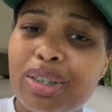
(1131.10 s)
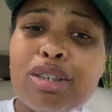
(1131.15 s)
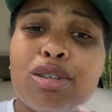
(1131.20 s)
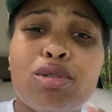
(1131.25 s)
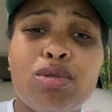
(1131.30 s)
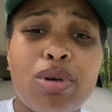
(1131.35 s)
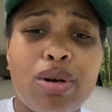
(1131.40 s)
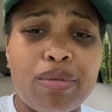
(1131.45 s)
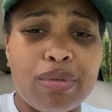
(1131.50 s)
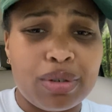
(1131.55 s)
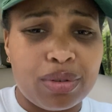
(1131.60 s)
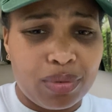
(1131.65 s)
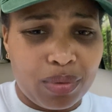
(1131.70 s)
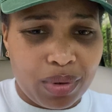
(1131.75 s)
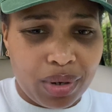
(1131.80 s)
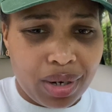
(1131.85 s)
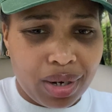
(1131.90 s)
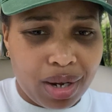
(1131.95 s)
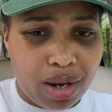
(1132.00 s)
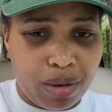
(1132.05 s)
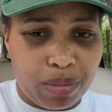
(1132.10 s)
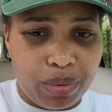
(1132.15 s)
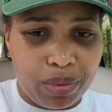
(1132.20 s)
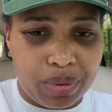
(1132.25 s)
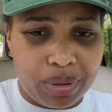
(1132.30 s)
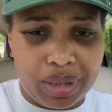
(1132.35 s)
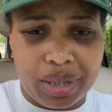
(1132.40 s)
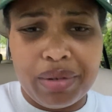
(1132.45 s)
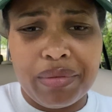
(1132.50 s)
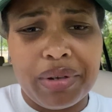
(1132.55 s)
whoever it's for, I will be
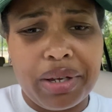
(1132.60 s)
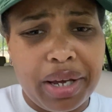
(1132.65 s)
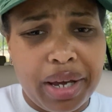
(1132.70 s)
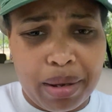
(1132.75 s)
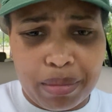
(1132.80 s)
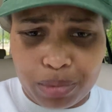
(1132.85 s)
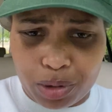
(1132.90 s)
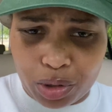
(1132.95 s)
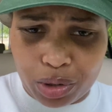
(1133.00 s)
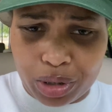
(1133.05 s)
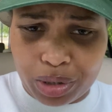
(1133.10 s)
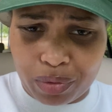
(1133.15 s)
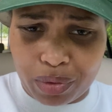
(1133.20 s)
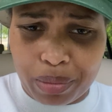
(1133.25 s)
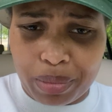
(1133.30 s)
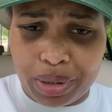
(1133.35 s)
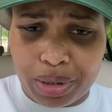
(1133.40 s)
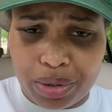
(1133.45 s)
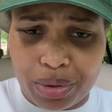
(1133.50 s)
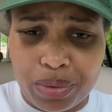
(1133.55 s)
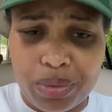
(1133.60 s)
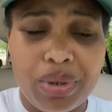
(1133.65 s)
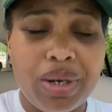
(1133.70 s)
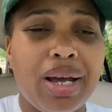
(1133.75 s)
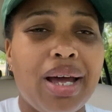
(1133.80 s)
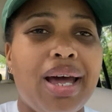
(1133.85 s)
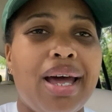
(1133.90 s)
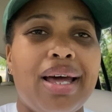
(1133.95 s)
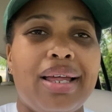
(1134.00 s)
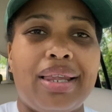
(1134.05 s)
receiving. I'm sure it's for me too.
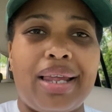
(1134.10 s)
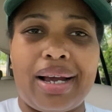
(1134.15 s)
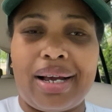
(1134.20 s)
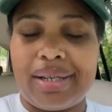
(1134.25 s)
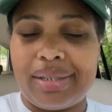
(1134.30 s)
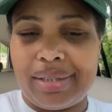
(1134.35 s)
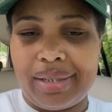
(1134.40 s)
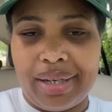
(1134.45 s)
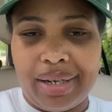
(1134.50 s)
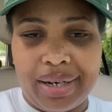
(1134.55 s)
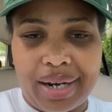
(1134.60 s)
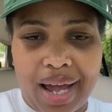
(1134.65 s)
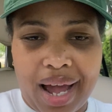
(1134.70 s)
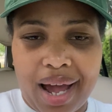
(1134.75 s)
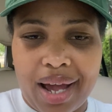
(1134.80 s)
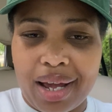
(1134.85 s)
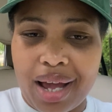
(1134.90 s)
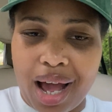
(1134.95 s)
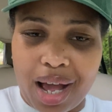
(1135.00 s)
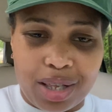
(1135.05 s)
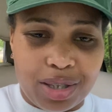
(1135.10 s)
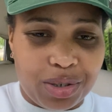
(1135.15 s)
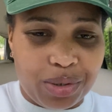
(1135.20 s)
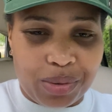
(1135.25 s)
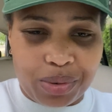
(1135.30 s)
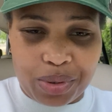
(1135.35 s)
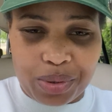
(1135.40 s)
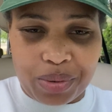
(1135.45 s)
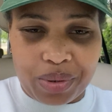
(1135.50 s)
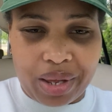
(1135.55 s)
Like I said, I, I do
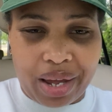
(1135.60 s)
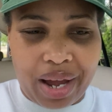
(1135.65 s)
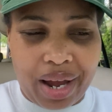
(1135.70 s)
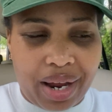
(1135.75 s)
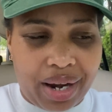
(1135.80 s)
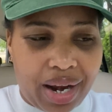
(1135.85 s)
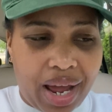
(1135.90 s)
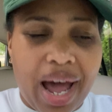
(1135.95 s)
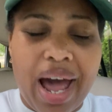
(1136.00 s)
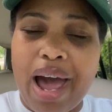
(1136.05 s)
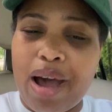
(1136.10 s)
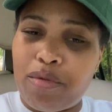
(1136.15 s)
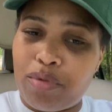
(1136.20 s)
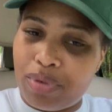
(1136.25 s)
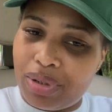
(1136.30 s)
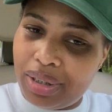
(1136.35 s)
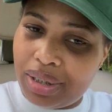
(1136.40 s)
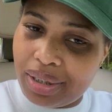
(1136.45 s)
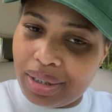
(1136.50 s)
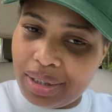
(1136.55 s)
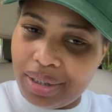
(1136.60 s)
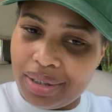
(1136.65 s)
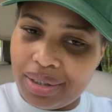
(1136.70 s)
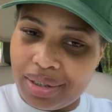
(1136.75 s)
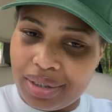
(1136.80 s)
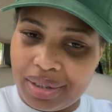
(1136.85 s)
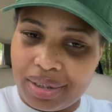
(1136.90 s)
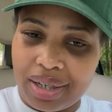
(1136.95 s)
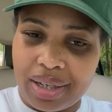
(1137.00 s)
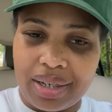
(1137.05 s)
do that. And I have recently
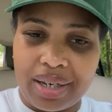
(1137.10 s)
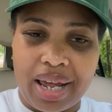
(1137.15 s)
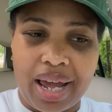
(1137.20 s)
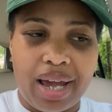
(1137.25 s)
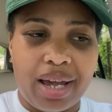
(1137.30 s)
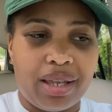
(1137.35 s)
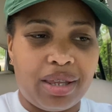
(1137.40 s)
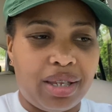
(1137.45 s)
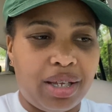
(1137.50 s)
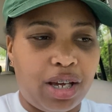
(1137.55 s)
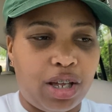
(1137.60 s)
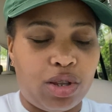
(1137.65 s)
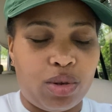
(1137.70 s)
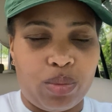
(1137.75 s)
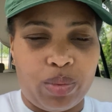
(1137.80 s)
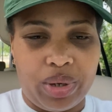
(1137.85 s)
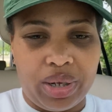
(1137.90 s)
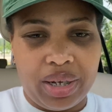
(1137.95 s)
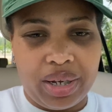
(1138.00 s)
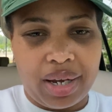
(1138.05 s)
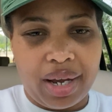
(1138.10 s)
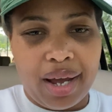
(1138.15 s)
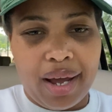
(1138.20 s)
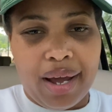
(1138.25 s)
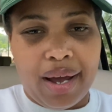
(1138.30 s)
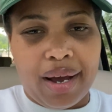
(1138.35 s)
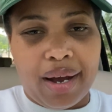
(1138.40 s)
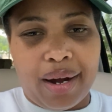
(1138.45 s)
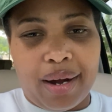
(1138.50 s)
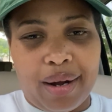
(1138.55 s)
just done that the other week
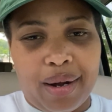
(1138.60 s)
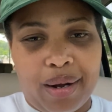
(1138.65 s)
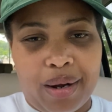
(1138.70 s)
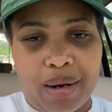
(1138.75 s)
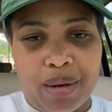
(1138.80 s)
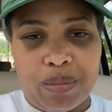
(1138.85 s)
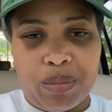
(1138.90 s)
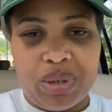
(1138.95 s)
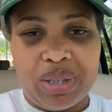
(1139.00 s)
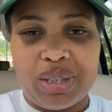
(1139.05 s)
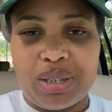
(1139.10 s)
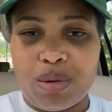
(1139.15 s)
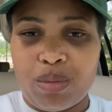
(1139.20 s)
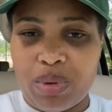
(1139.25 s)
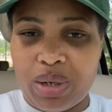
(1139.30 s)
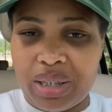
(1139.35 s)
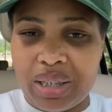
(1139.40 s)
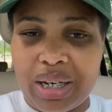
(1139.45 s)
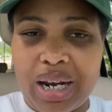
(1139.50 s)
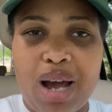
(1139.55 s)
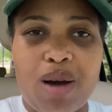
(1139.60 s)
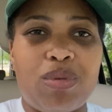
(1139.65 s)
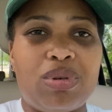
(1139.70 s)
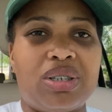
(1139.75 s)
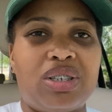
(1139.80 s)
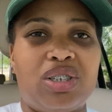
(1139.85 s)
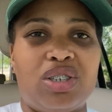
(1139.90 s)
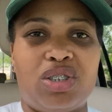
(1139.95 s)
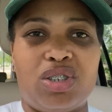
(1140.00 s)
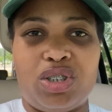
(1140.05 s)
um, with someone that I
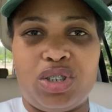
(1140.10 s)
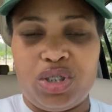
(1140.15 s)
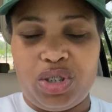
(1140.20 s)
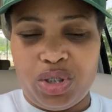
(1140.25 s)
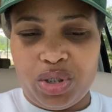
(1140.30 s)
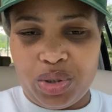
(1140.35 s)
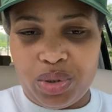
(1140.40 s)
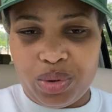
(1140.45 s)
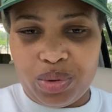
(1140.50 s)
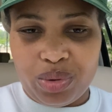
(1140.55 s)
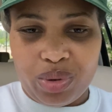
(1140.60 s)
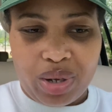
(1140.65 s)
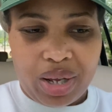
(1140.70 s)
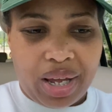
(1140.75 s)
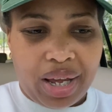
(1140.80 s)
was listening to.